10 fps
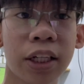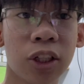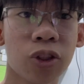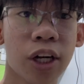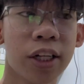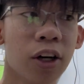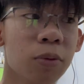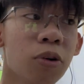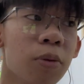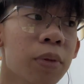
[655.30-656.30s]
the dry
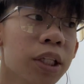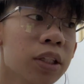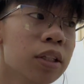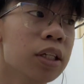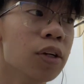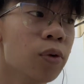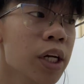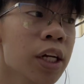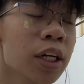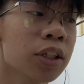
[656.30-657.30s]
down more, but the
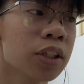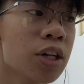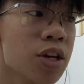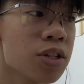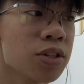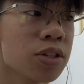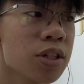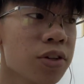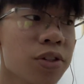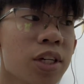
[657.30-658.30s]
rating
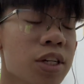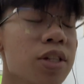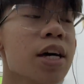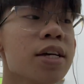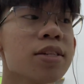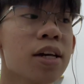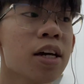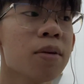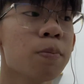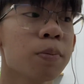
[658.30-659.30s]
still stays as
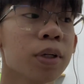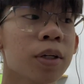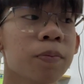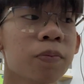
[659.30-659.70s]
8. But